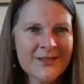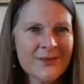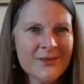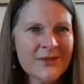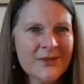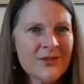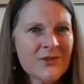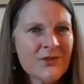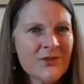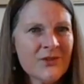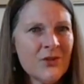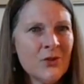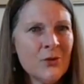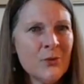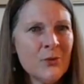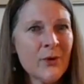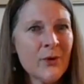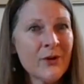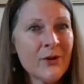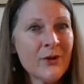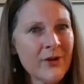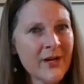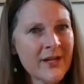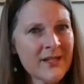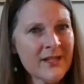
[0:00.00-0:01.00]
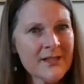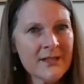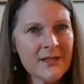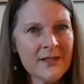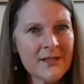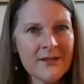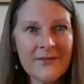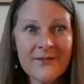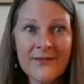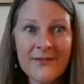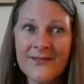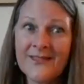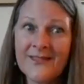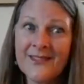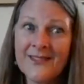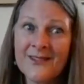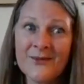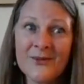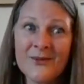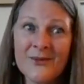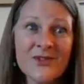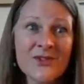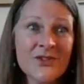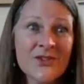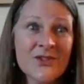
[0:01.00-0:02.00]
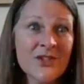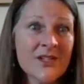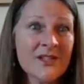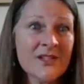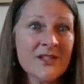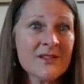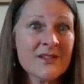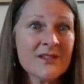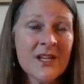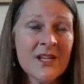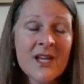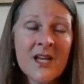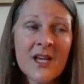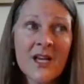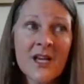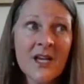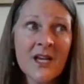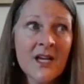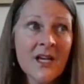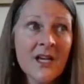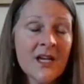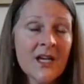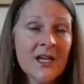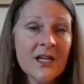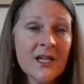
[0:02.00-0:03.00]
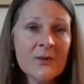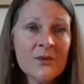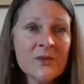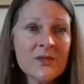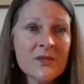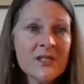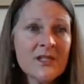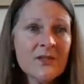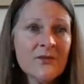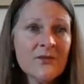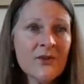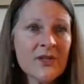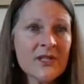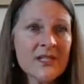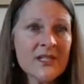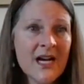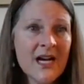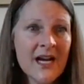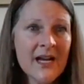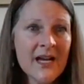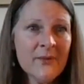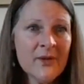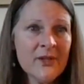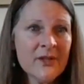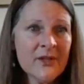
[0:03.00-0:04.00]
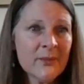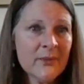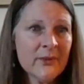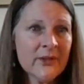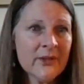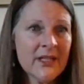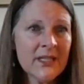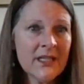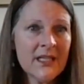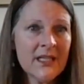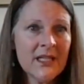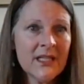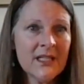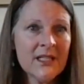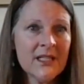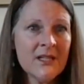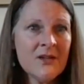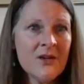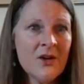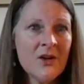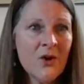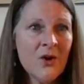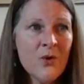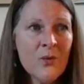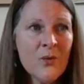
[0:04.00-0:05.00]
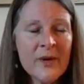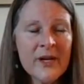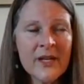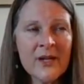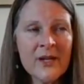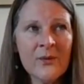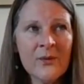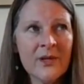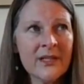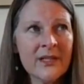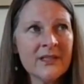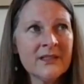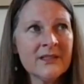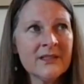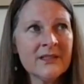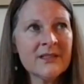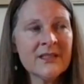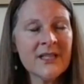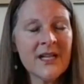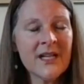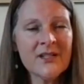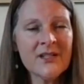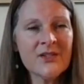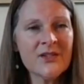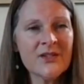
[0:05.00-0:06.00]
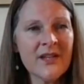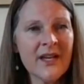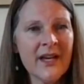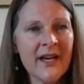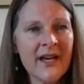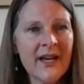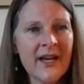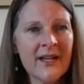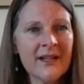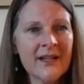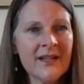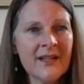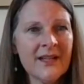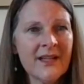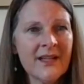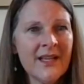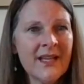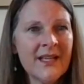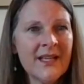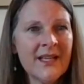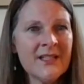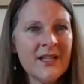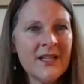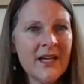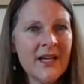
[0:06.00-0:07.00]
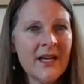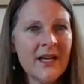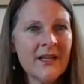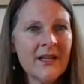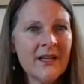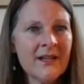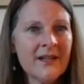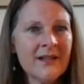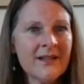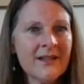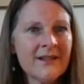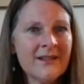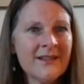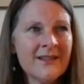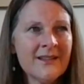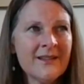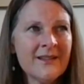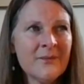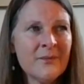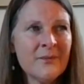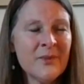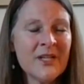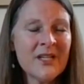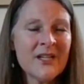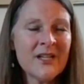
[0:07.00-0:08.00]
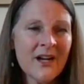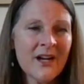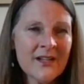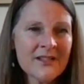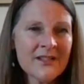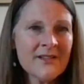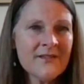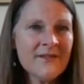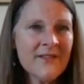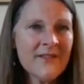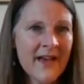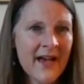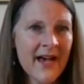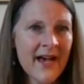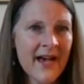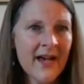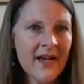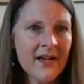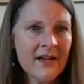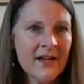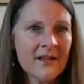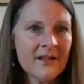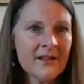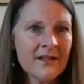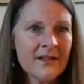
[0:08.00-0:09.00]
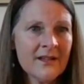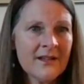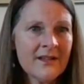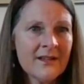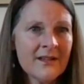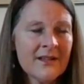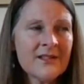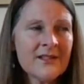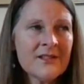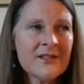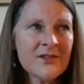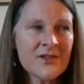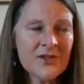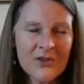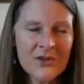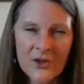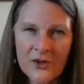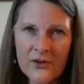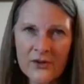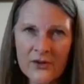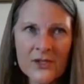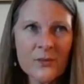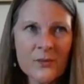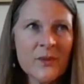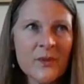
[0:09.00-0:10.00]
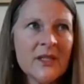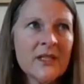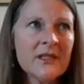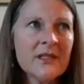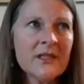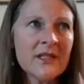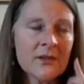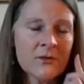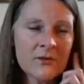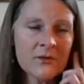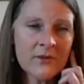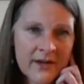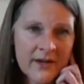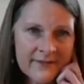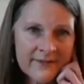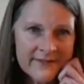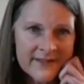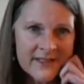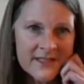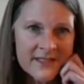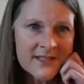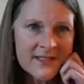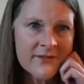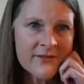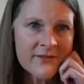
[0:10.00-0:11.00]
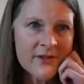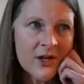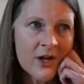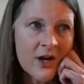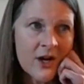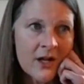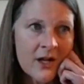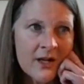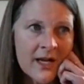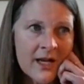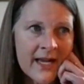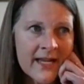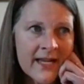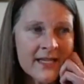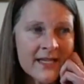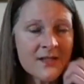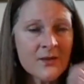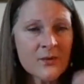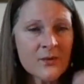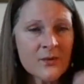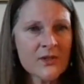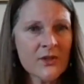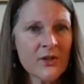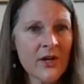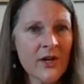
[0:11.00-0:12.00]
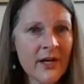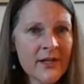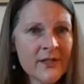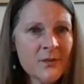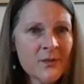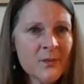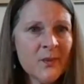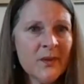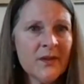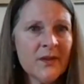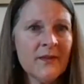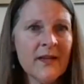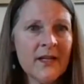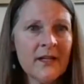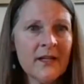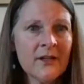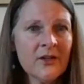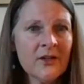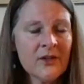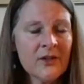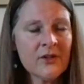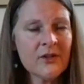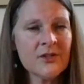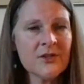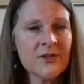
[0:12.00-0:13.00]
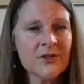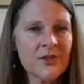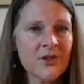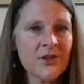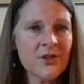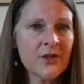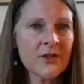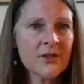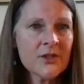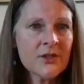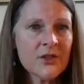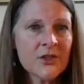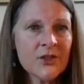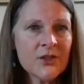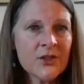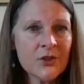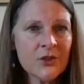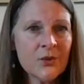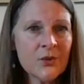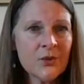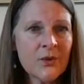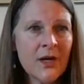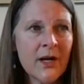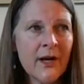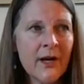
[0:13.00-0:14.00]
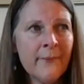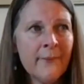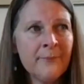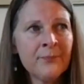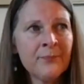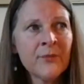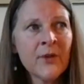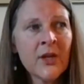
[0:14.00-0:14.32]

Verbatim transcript: it was too progressive. It was just, it was a different time on the planet and nobody wanted to touch that. And yet because of that, the discouragement, the roughness of it all, I guess it was her husband that encouraged her to do,